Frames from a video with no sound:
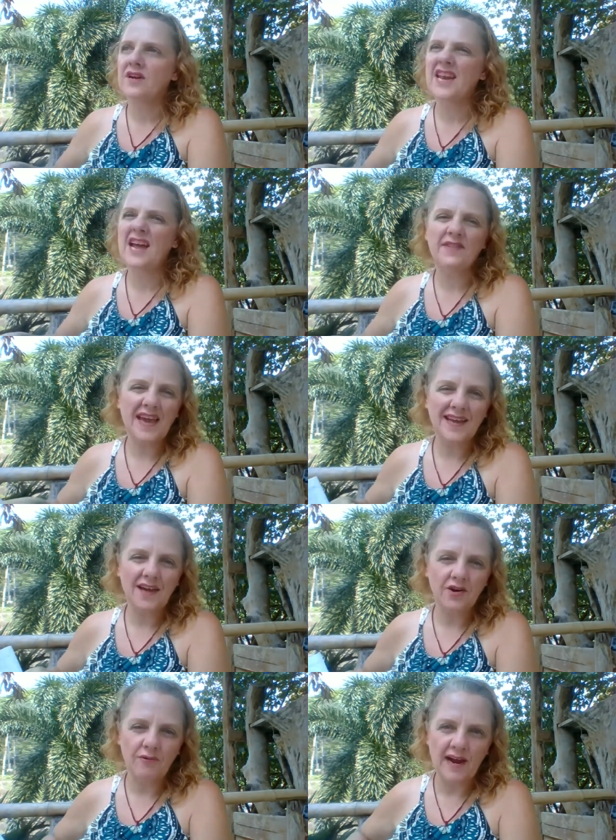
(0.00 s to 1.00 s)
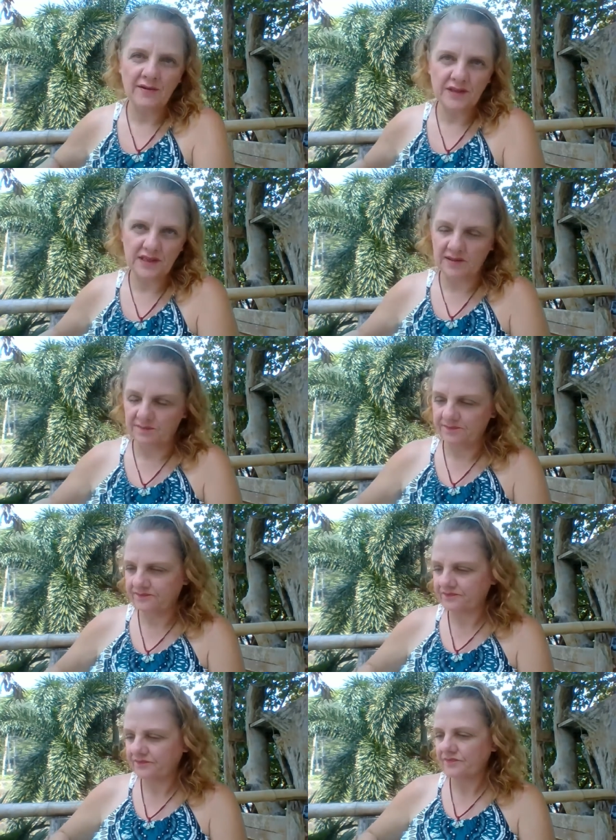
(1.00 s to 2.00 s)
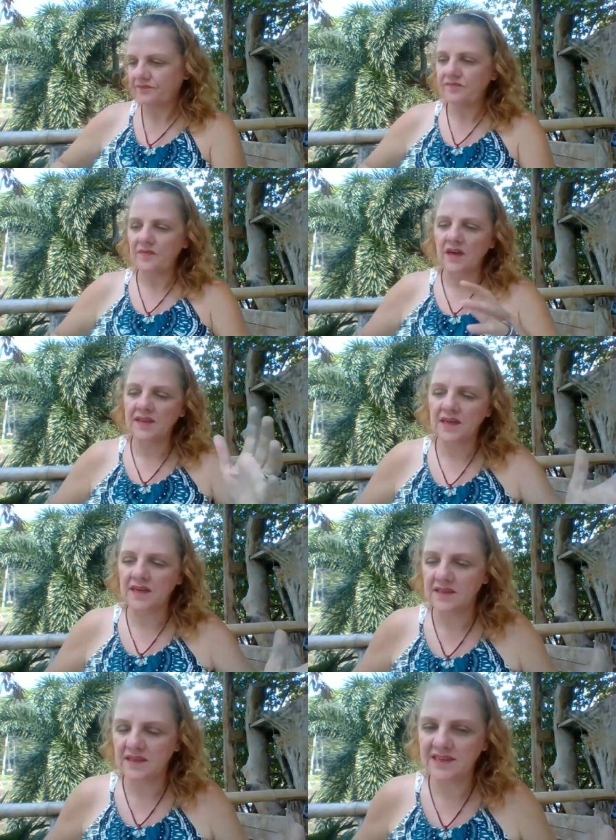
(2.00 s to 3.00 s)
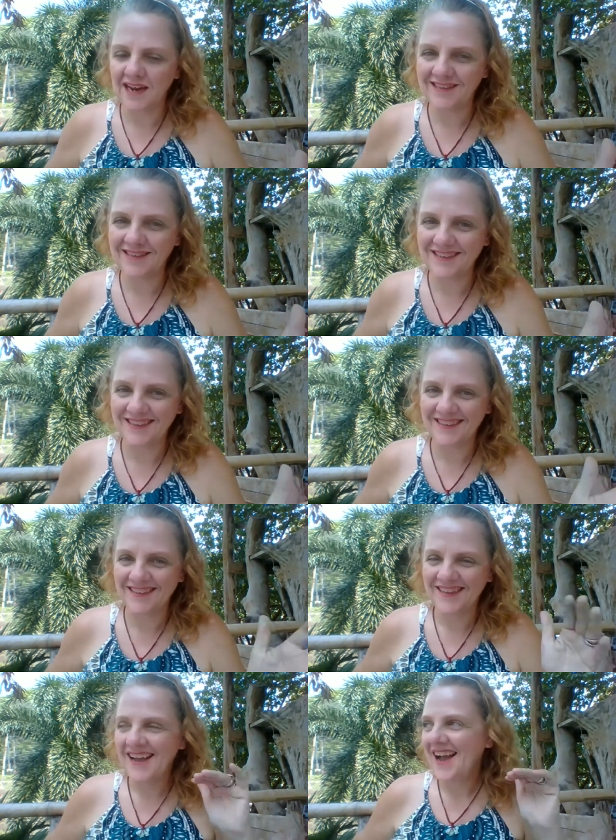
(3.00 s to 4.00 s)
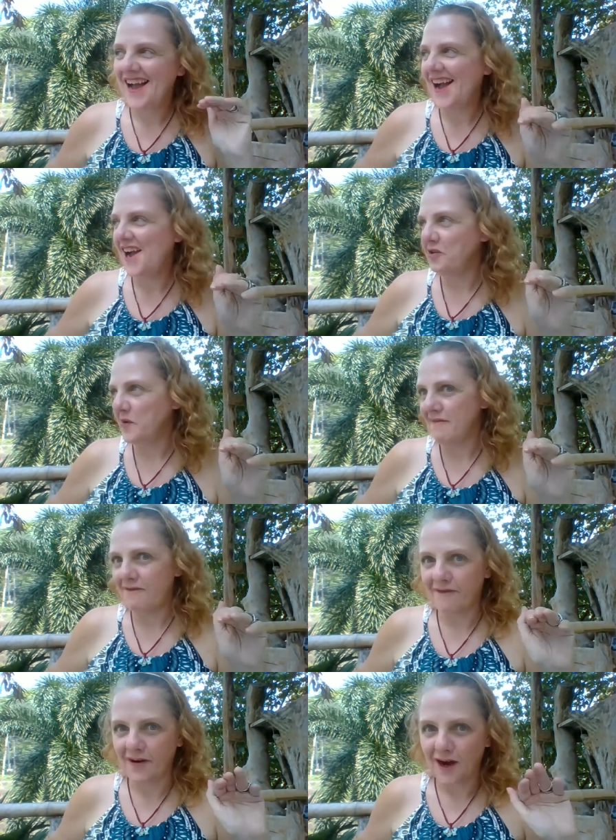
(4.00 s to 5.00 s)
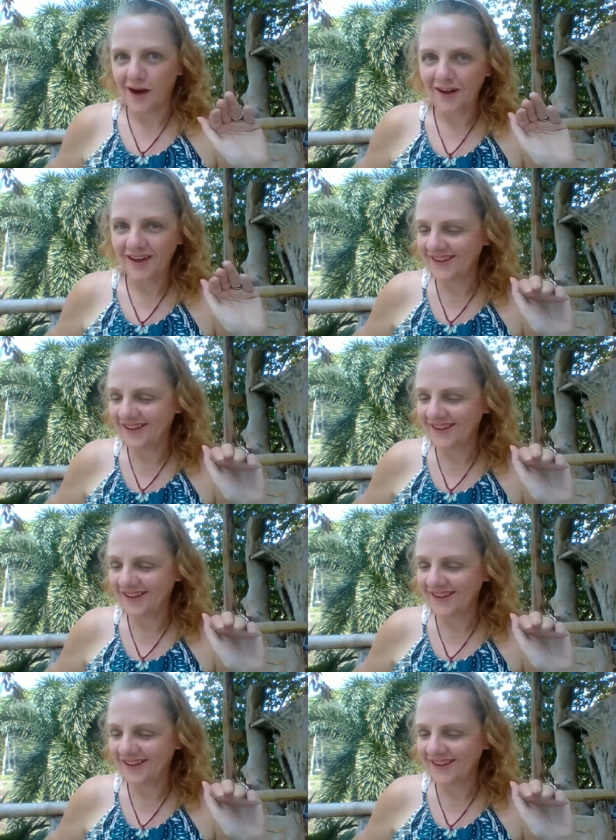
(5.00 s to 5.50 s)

navigate around it as I understand it. However,